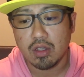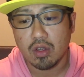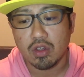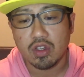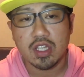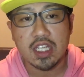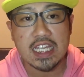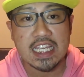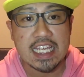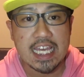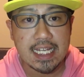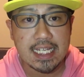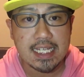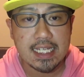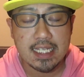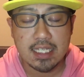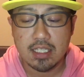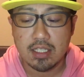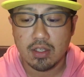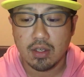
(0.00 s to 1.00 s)
not yet,
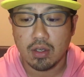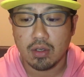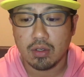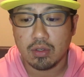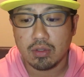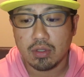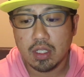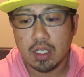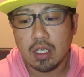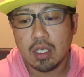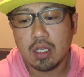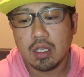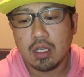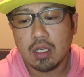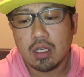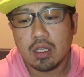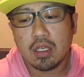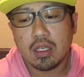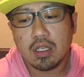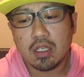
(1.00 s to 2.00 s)
so
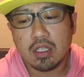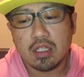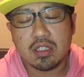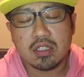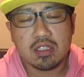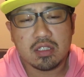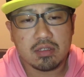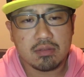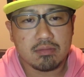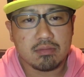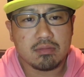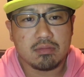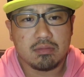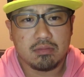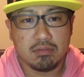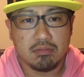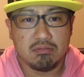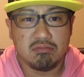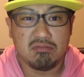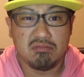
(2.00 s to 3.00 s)
it's
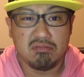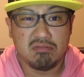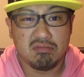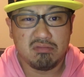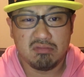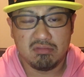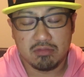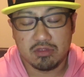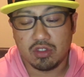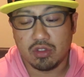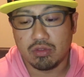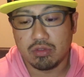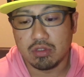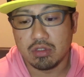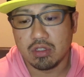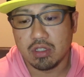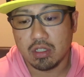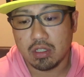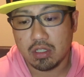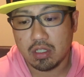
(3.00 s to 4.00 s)

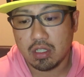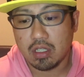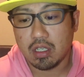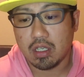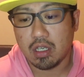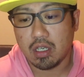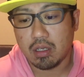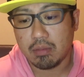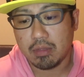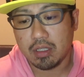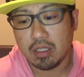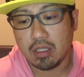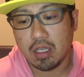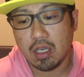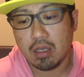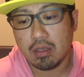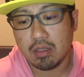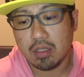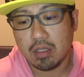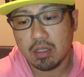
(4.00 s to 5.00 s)
good. I mean,
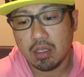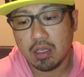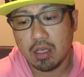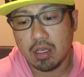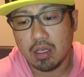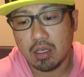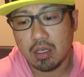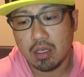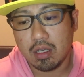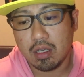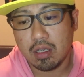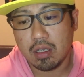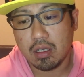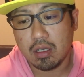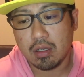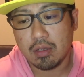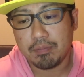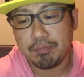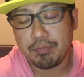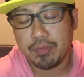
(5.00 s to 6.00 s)

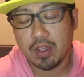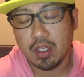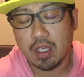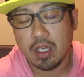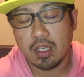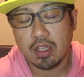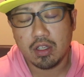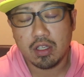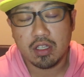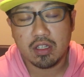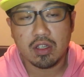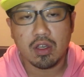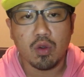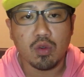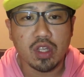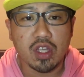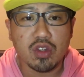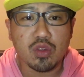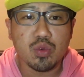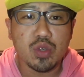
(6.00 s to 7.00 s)
then
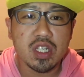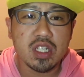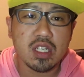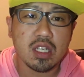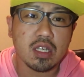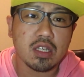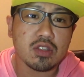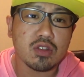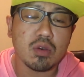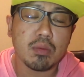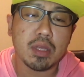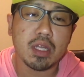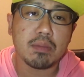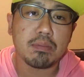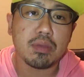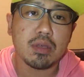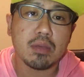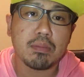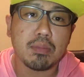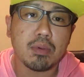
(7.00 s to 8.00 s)
on the Twitter, so many
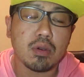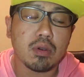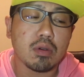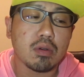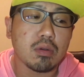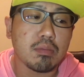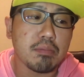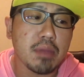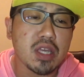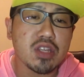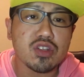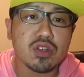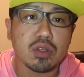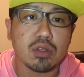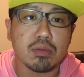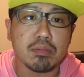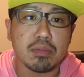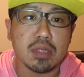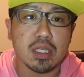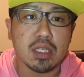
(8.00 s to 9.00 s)
people
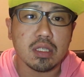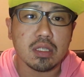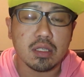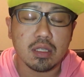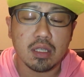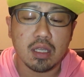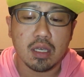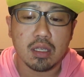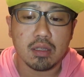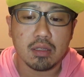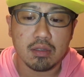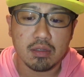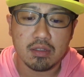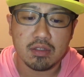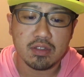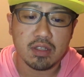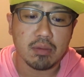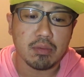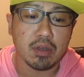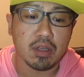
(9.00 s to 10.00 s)
mentioned me that
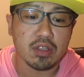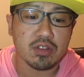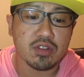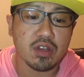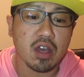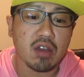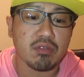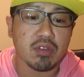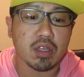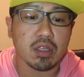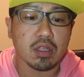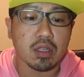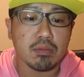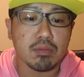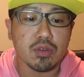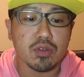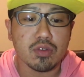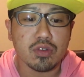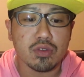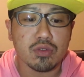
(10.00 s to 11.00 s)
someone's having the
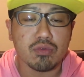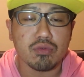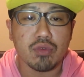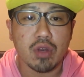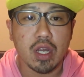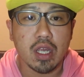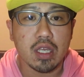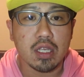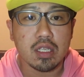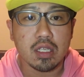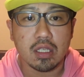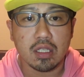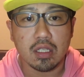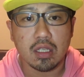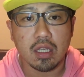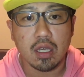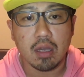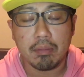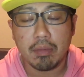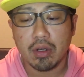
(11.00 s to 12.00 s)
MewTwo raid
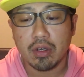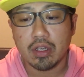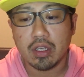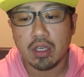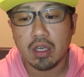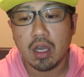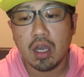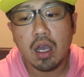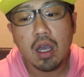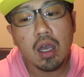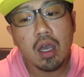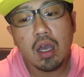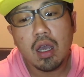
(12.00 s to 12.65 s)
in America,